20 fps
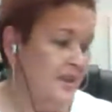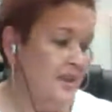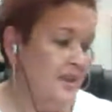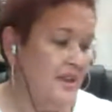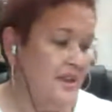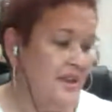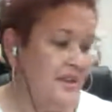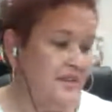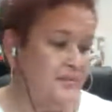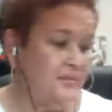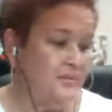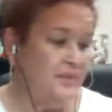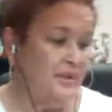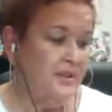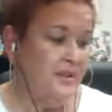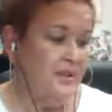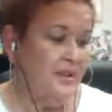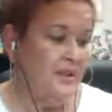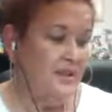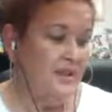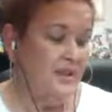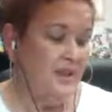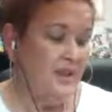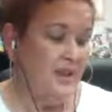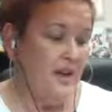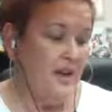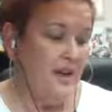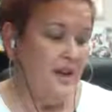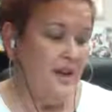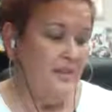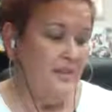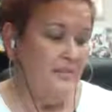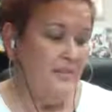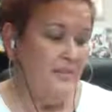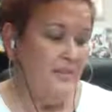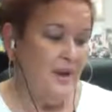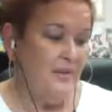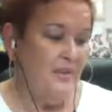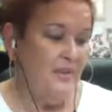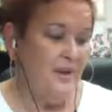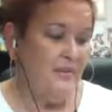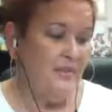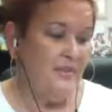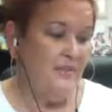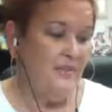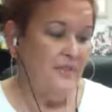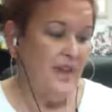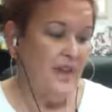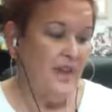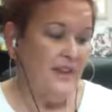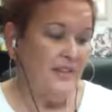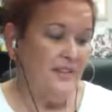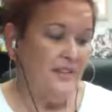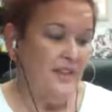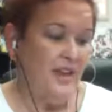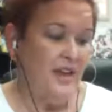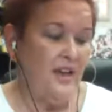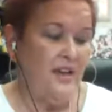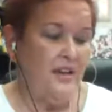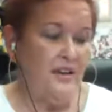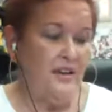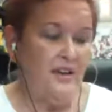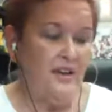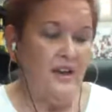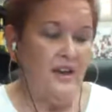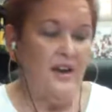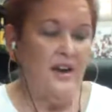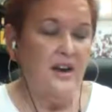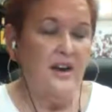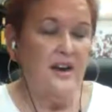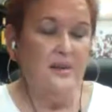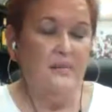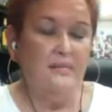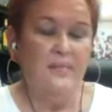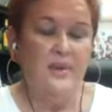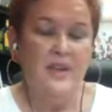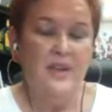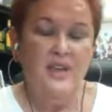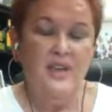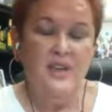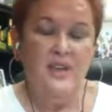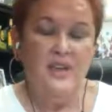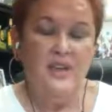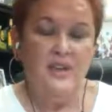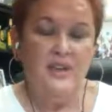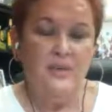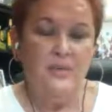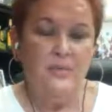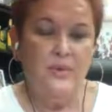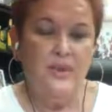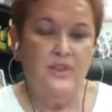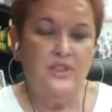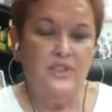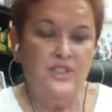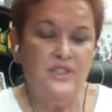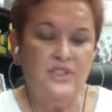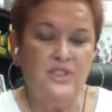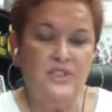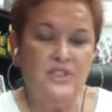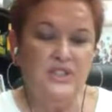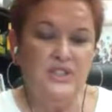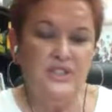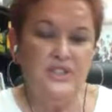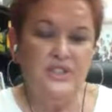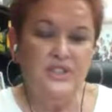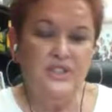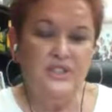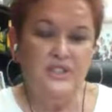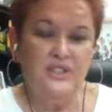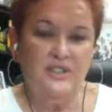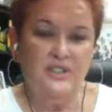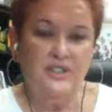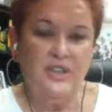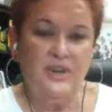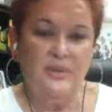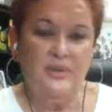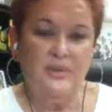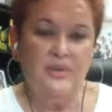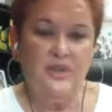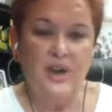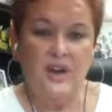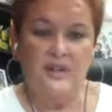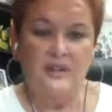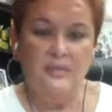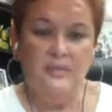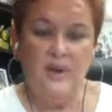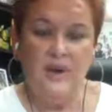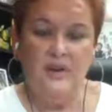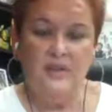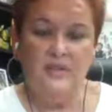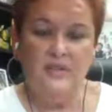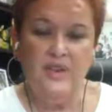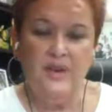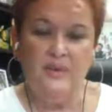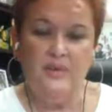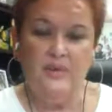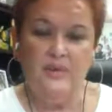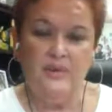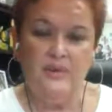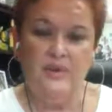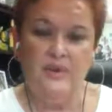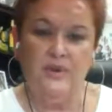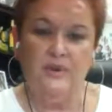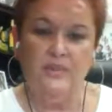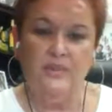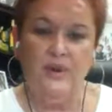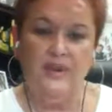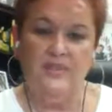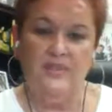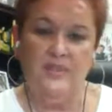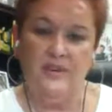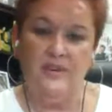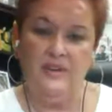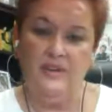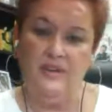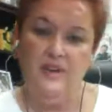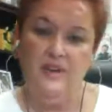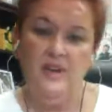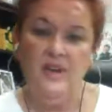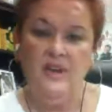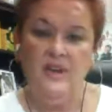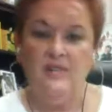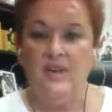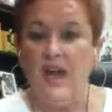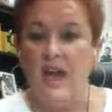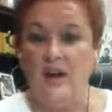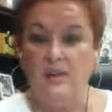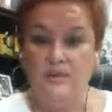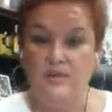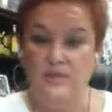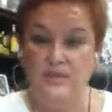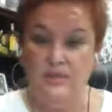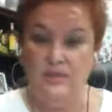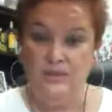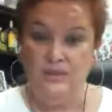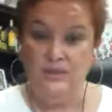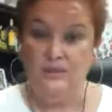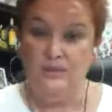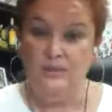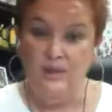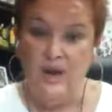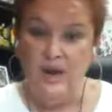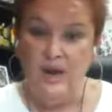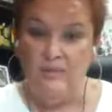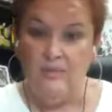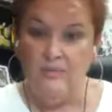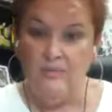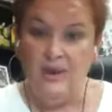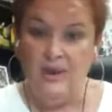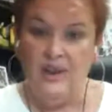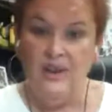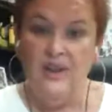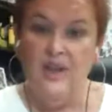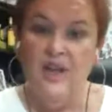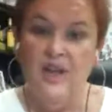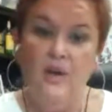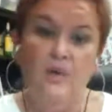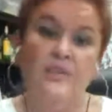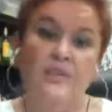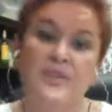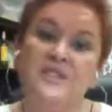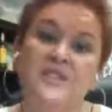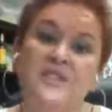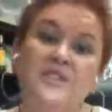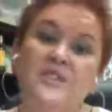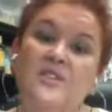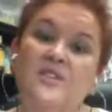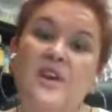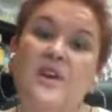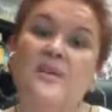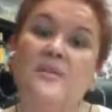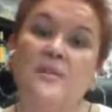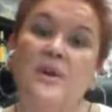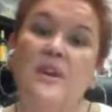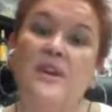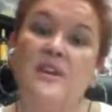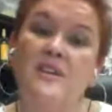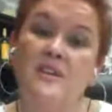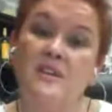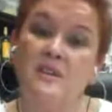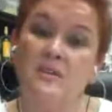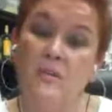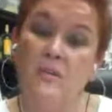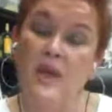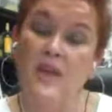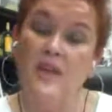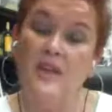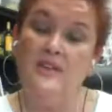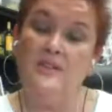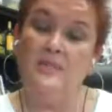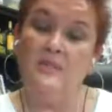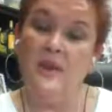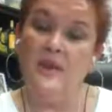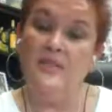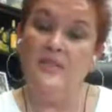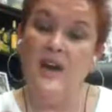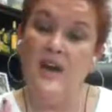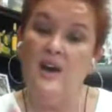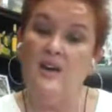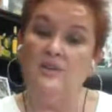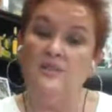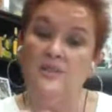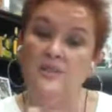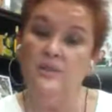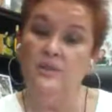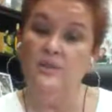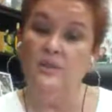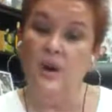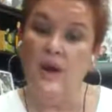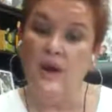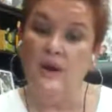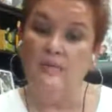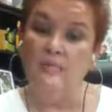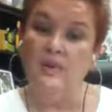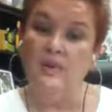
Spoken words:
it's really about the fact that we just learned, like we talked about, that we were going to write the how-to up, right? Well, this is a great way to write the how-to up